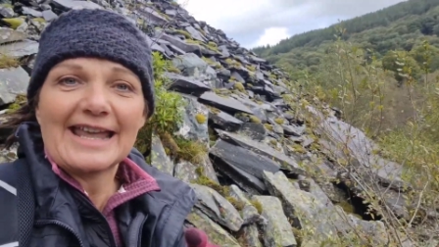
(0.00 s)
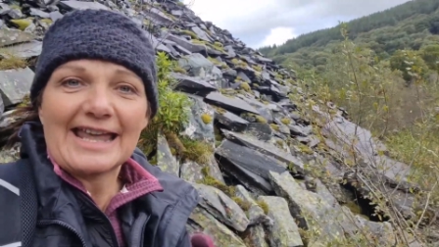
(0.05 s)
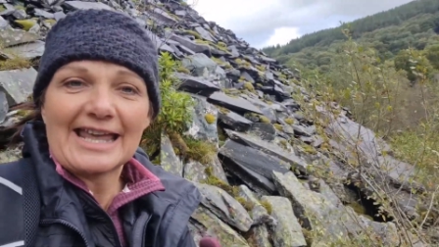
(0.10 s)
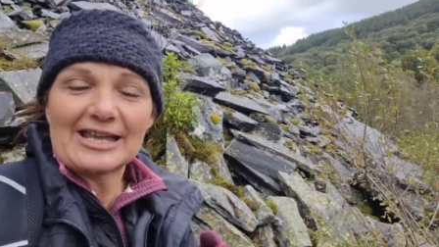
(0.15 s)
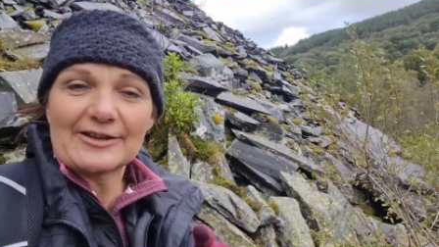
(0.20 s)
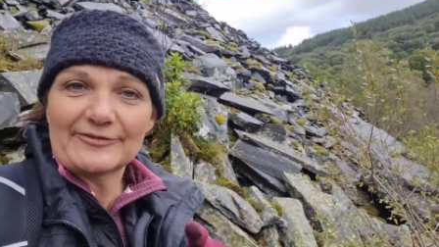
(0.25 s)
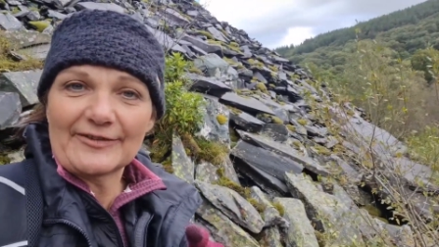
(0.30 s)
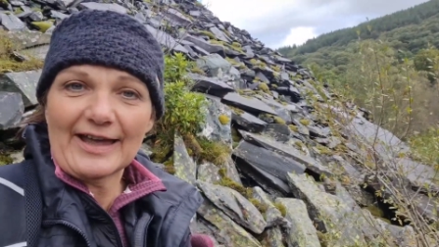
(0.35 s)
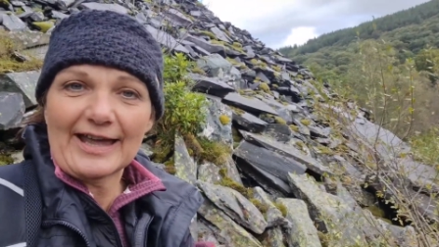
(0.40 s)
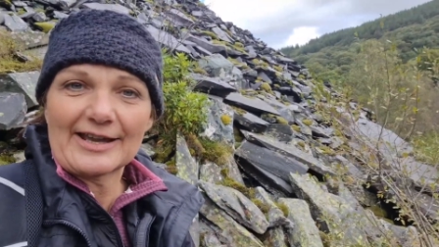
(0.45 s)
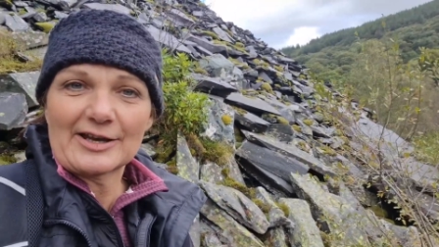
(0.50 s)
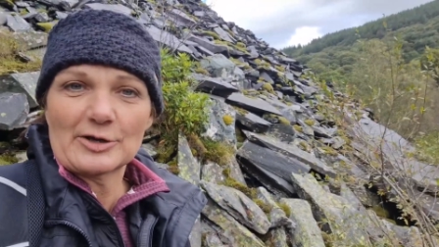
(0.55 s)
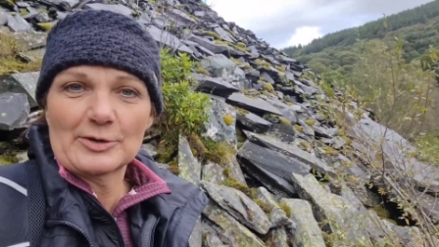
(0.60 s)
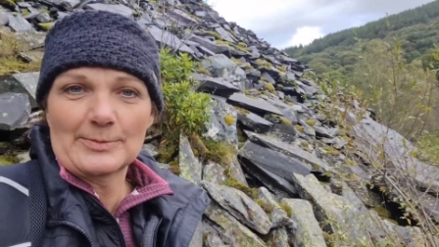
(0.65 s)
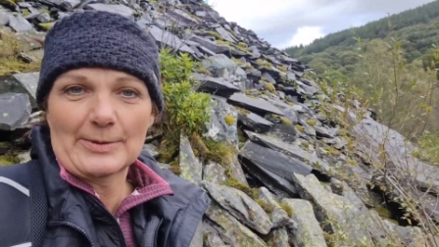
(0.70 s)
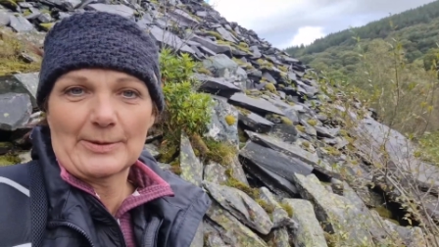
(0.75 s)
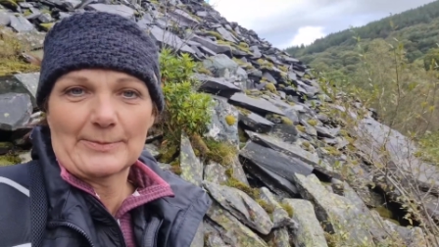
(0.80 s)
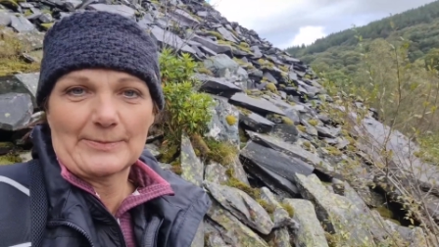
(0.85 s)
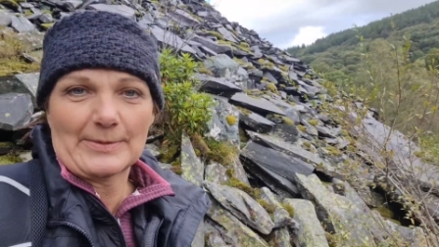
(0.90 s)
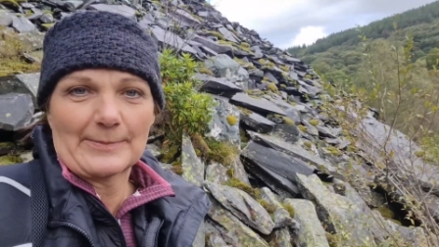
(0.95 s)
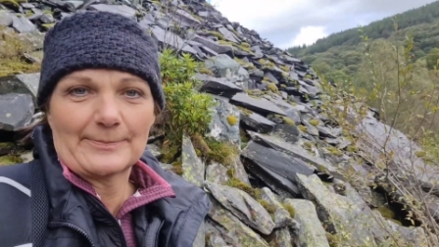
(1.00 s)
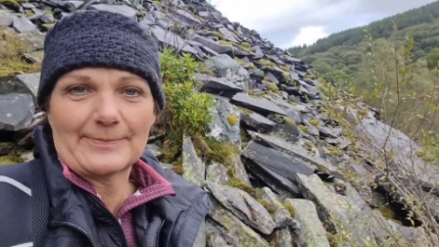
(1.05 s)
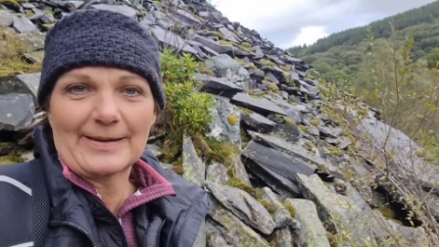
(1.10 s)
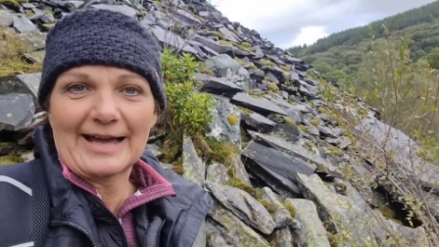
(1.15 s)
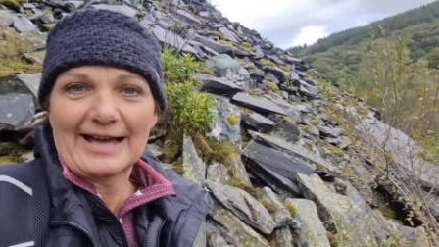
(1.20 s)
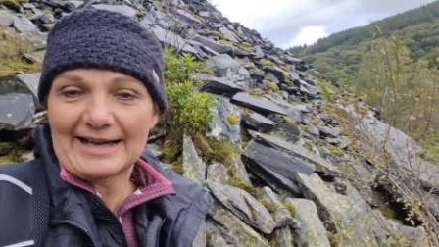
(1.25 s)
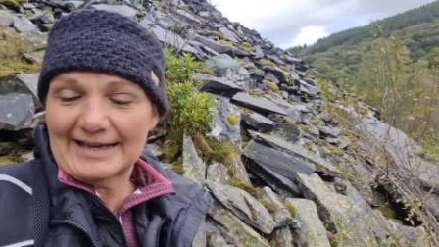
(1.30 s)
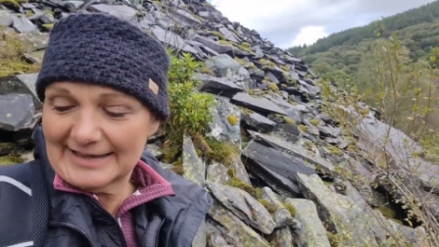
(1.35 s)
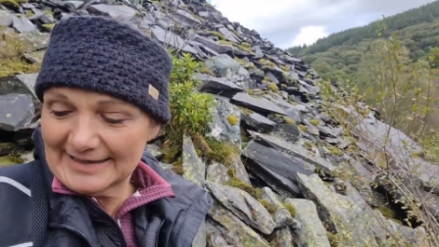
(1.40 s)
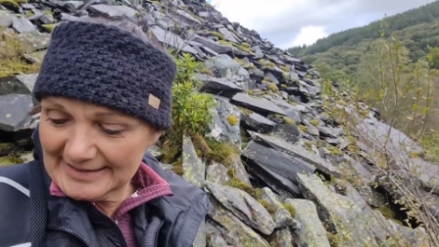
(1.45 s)
if I come on my
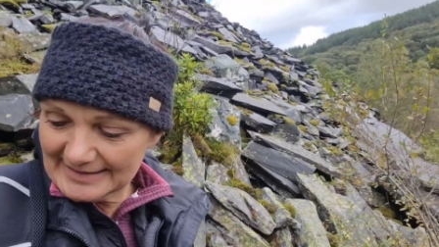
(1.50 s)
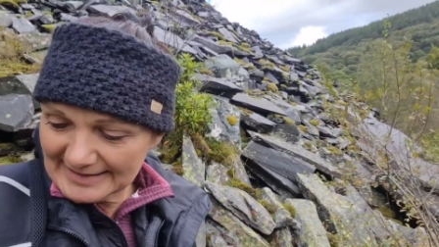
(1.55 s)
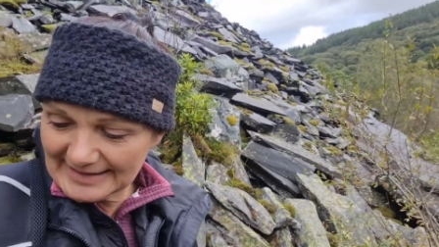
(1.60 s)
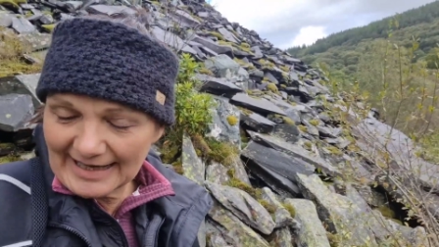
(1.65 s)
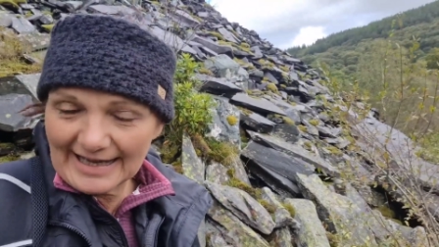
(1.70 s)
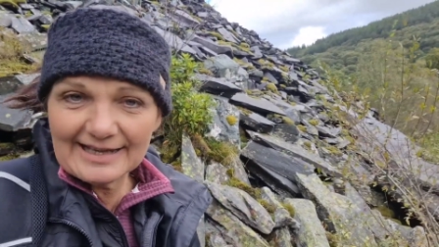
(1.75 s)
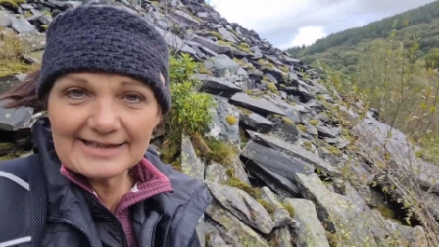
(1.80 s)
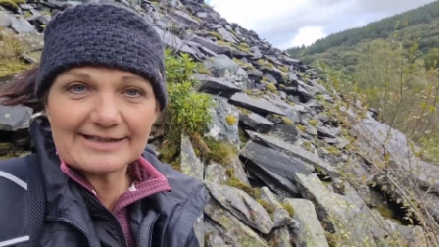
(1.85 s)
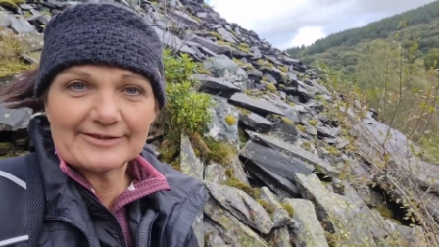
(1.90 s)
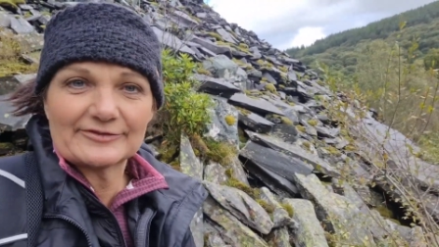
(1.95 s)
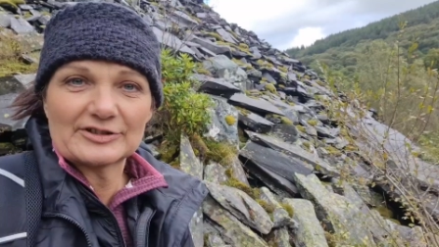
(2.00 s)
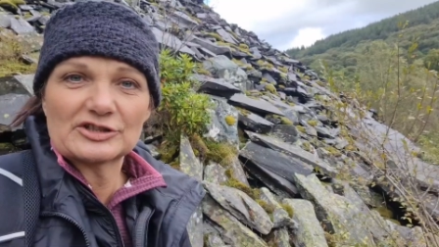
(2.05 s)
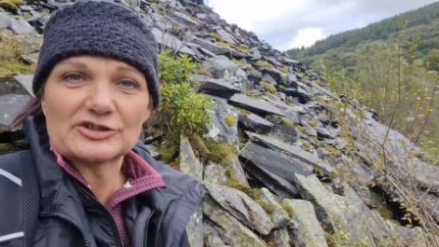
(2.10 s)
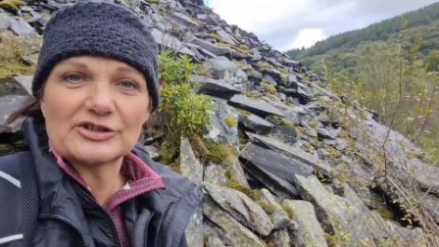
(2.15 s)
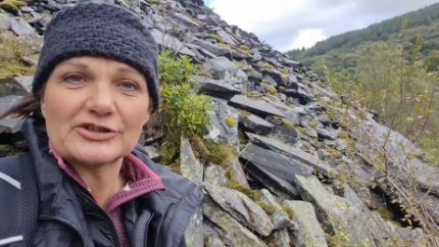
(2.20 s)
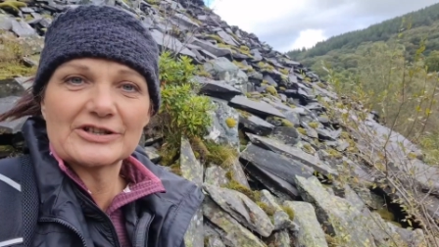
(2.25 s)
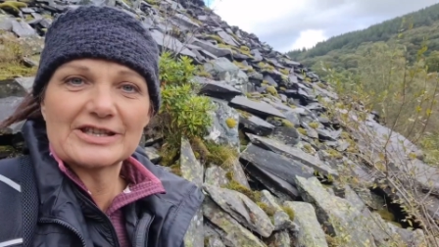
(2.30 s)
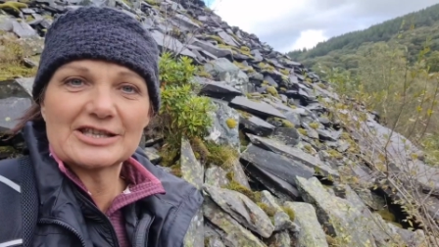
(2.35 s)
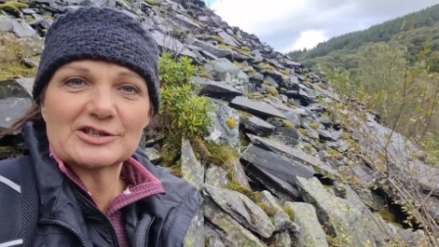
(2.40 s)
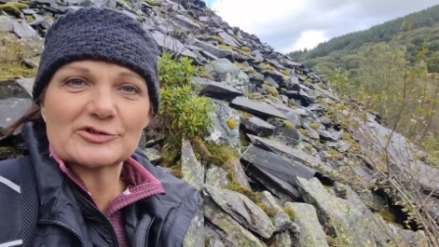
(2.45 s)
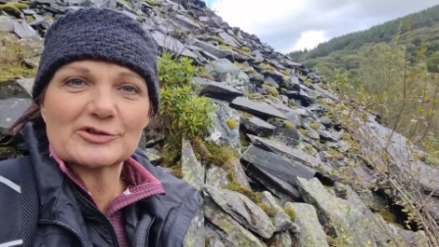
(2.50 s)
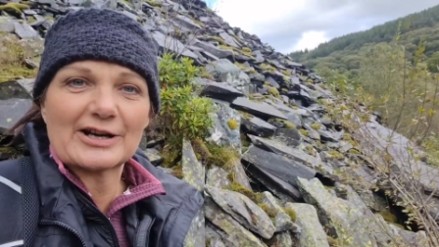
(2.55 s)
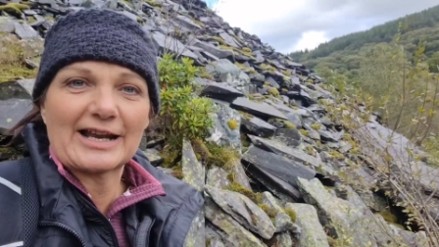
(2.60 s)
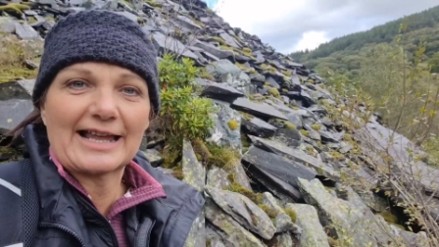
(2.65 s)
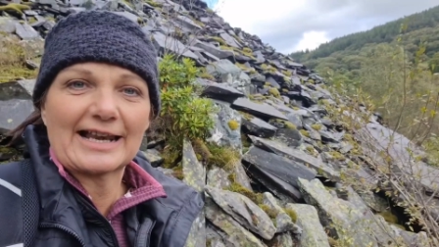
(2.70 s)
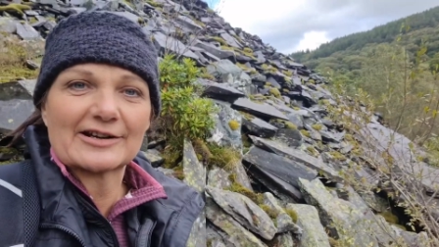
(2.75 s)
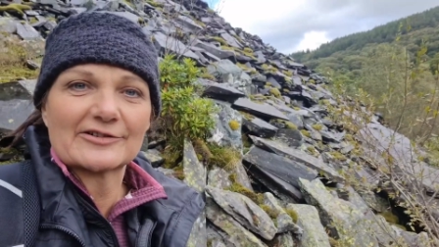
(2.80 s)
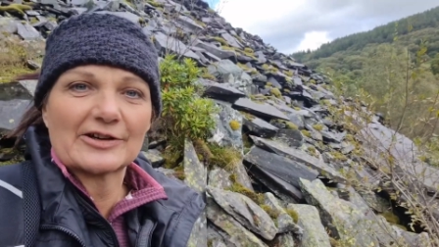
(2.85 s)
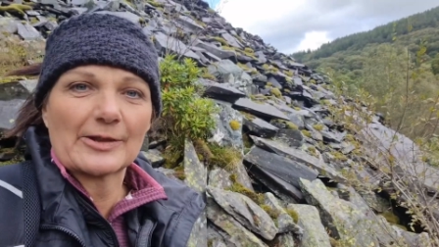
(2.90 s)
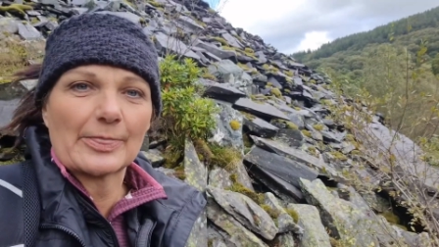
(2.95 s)
bike, I'd have a doggy
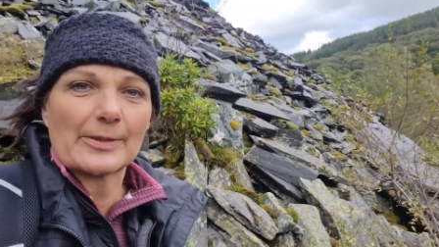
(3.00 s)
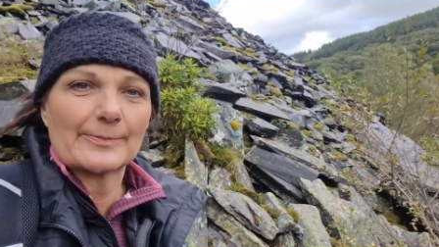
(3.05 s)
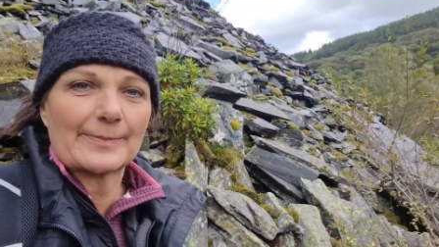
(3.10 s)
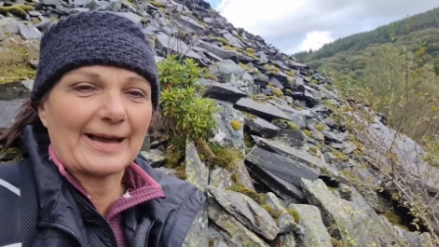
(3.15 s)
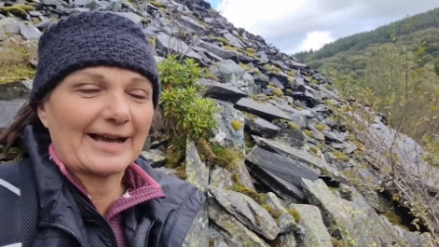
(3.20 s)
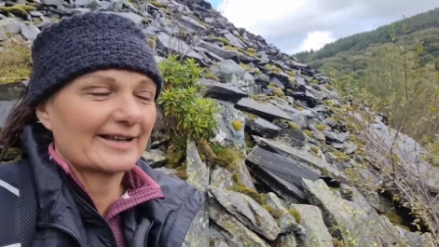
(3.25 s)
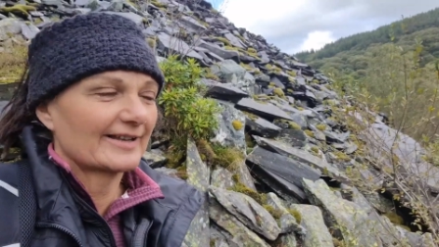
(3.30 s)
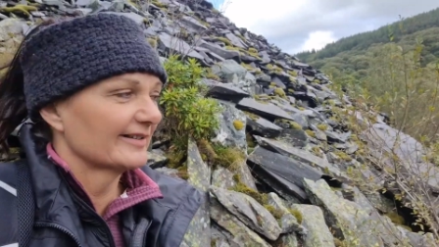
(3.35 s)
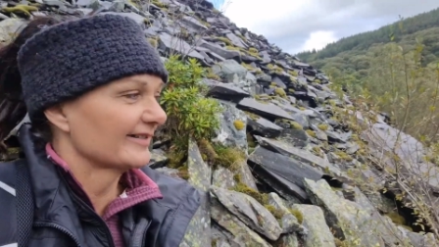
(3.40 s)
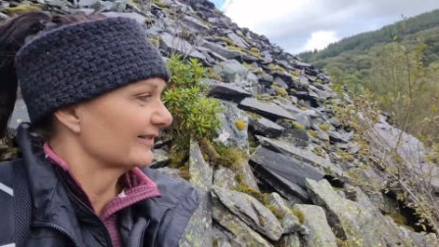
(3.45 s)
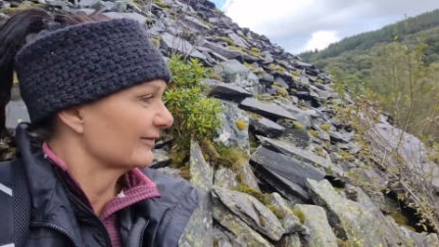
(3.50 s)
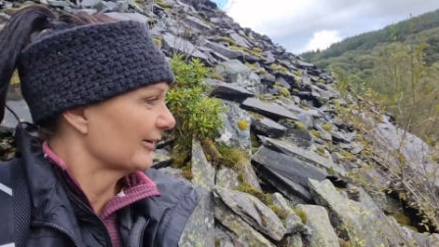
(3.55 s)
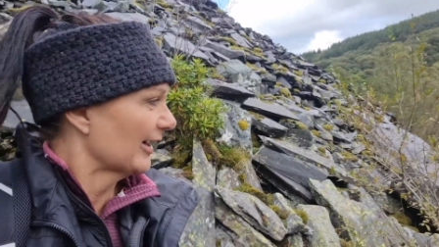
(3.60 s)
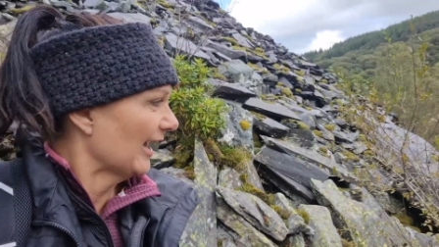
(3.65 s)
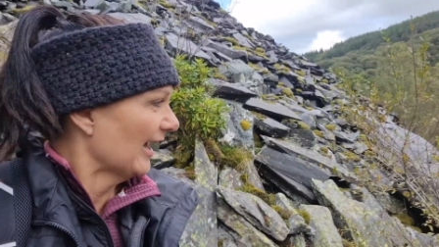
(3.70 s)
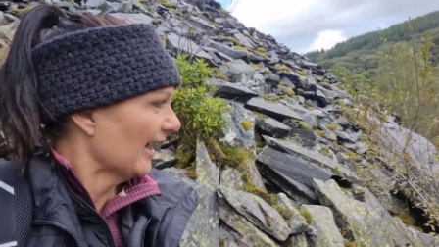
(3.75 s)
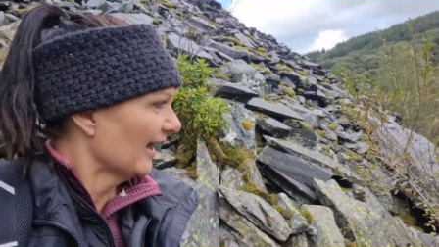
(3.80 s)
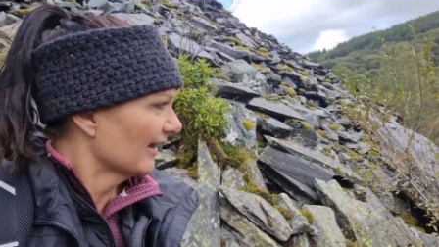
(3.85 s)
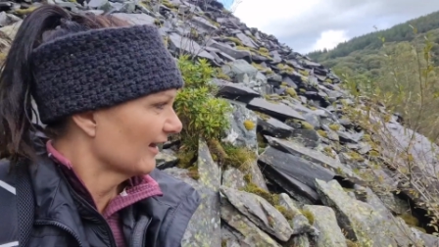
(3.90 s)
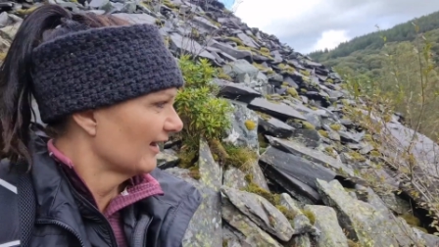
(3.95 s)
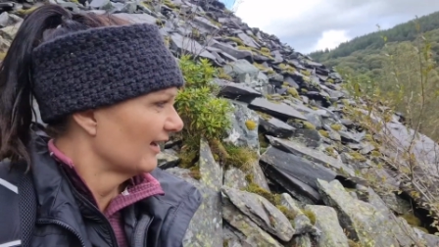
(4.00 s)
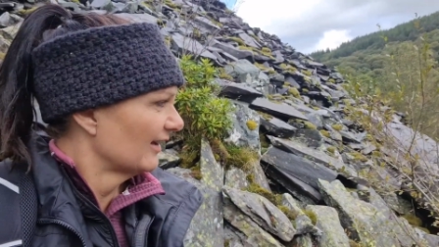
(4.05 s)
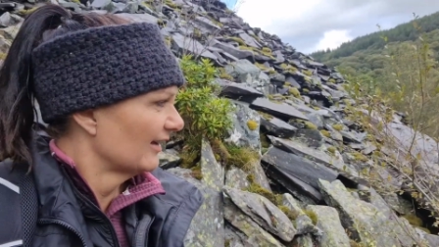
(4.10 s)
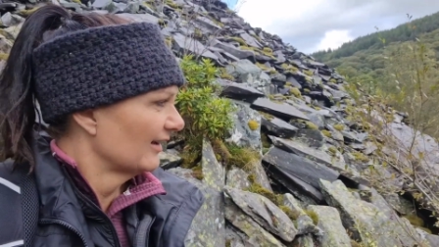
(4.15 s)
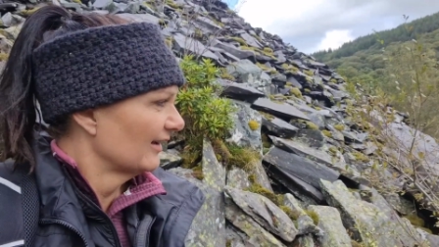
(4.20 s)
trailer on the back as well.